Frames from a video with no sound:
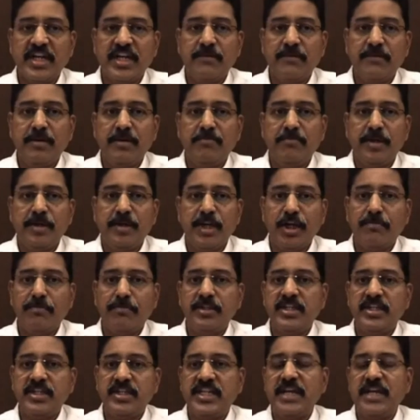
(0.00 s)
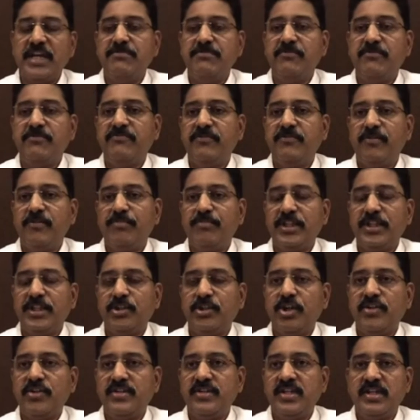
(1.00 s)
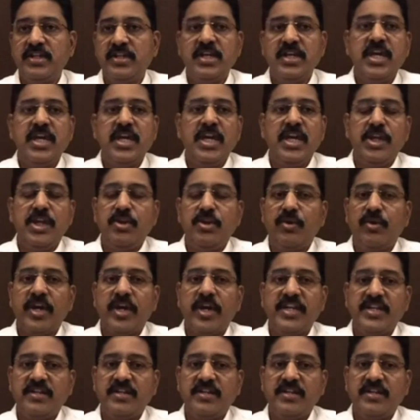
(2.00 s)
Depending upon the type of pathology, you get it.